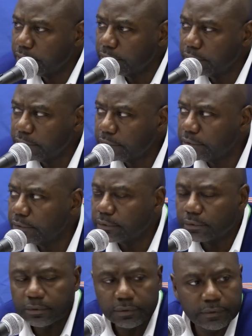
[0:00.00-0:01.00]
Is that, the,
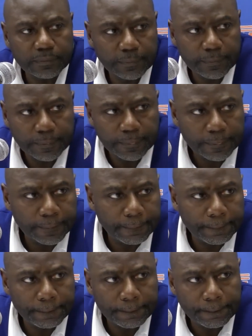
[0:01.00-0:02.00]
is that the quickest
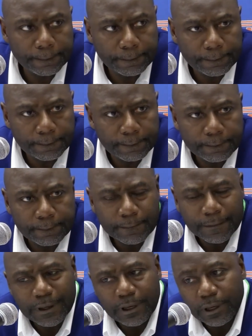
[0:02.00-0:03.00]
team you played this year in
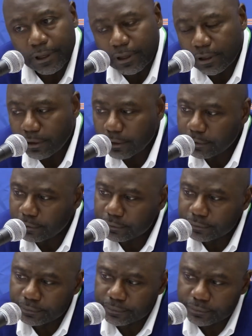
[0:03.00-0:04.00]
terms of how they are able to
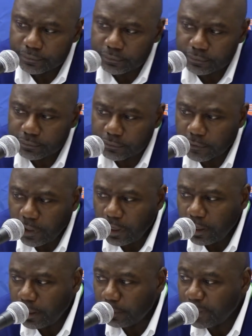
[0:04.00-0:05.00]
pressure the ball?
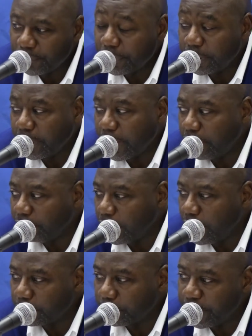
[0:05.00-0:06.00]
Um, I think
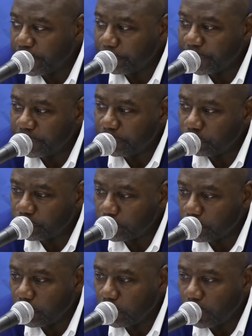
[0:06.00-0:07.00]
Havelock may have been
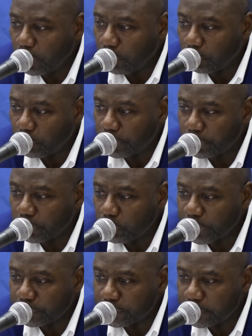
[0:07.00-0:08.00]
um, one of the
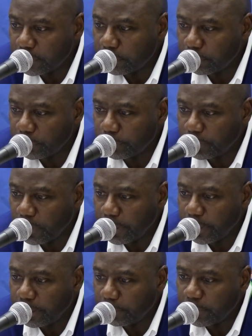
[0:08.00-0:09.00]
quickest teams that we
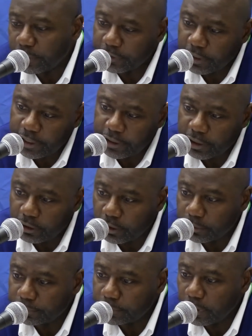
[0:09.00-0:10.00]
played, but they uh,
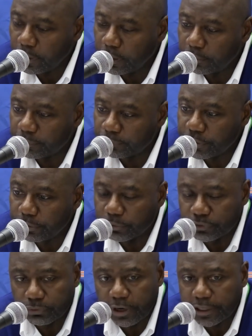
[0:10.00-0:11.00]
um,
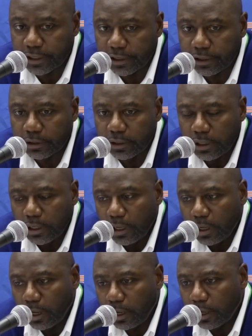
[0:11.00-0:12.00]
freedom was right there.
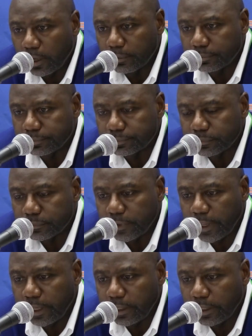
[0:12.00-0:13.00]
Um,
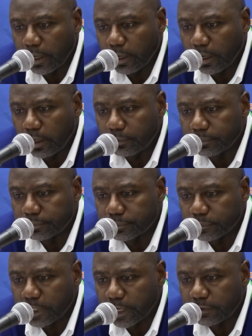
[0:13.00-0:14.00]
they um,
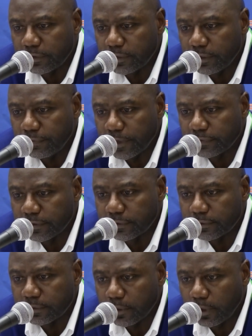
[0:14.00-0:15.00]
changed the
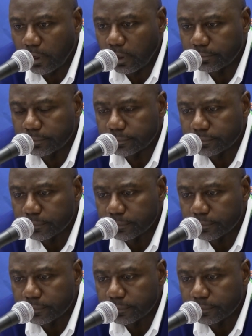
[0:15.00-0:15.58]
defenses um,